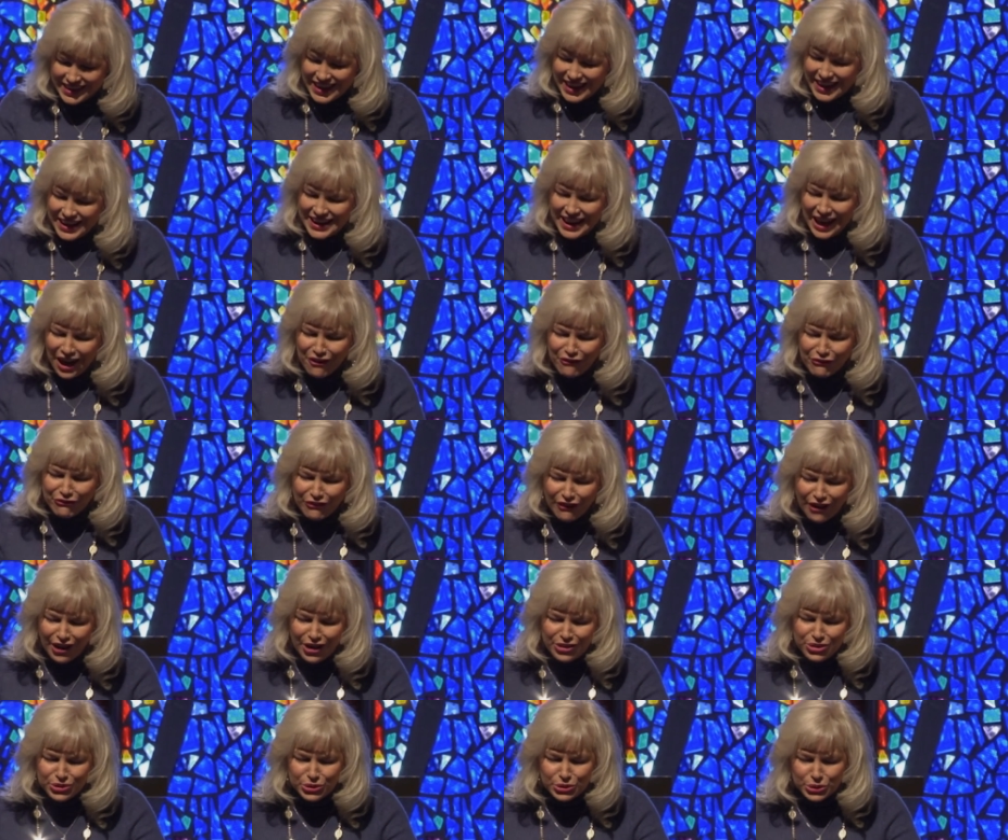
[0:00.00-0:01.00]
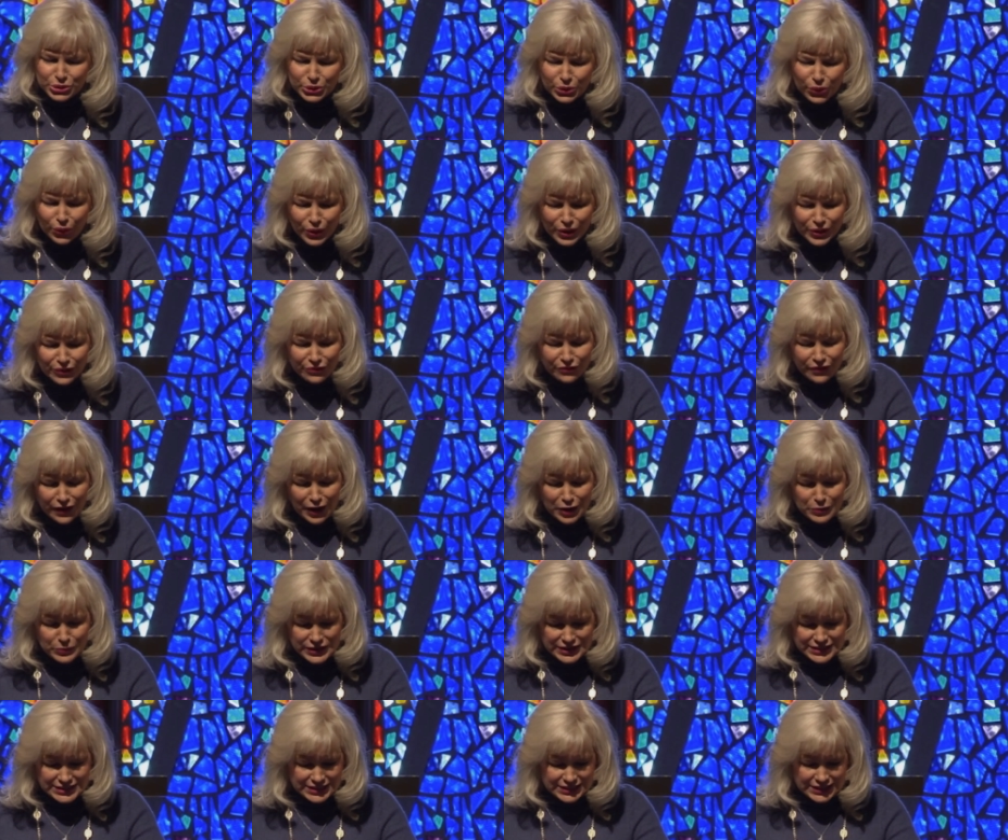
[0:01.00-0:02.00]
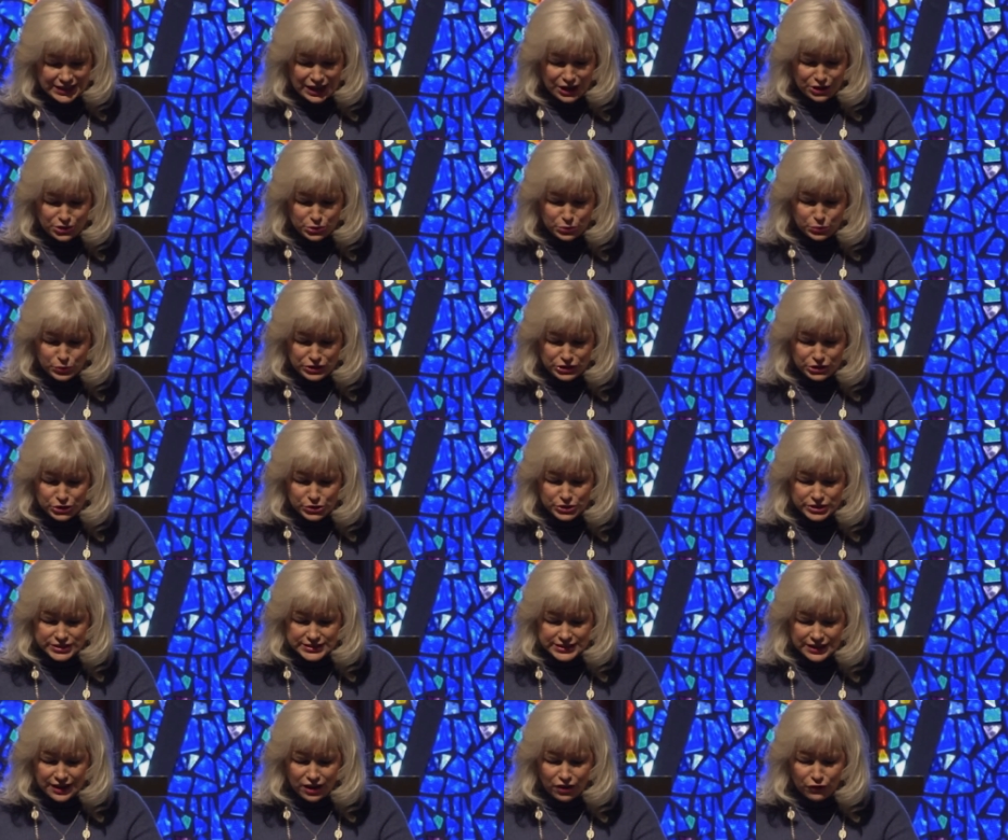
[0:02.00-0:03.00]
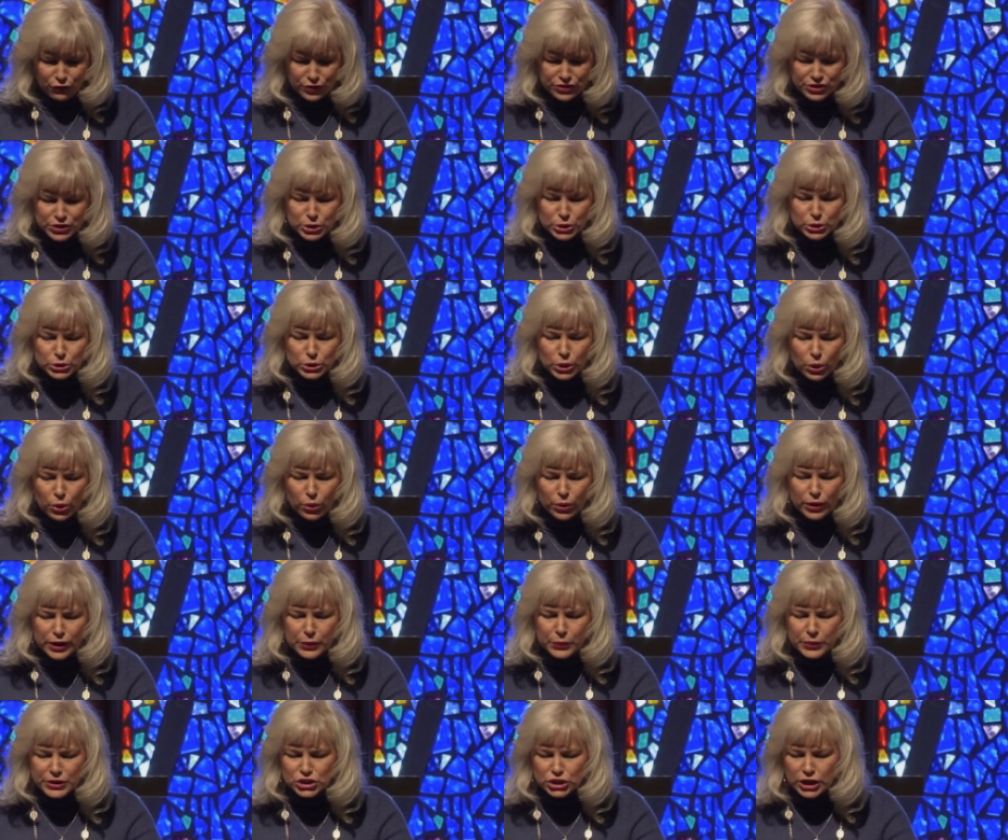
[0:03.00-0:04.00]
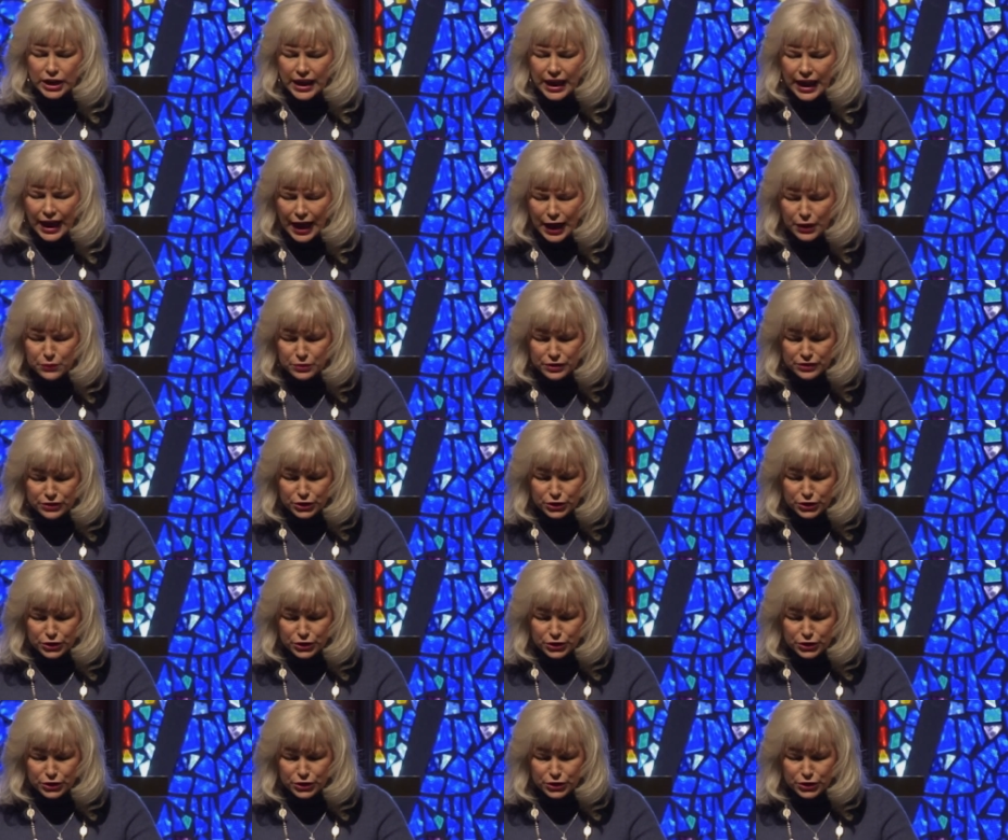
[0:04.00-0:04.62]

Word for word: Now, Father, glorify me together with yourself, with the glory which I had with